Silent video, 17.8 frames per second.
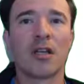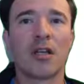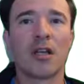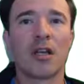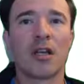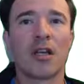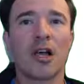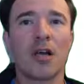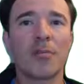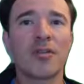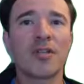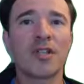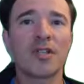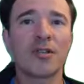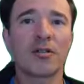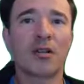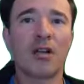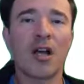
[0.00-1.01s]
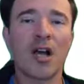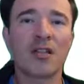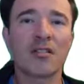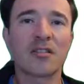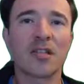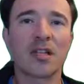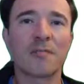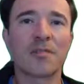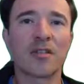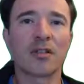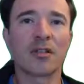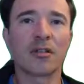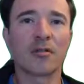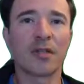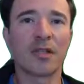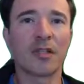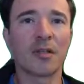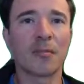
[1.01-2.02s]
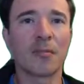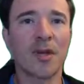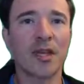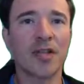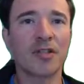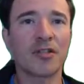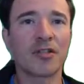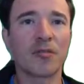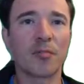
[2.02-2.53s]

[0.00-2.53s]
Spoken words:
Computational concepts, including the mesh,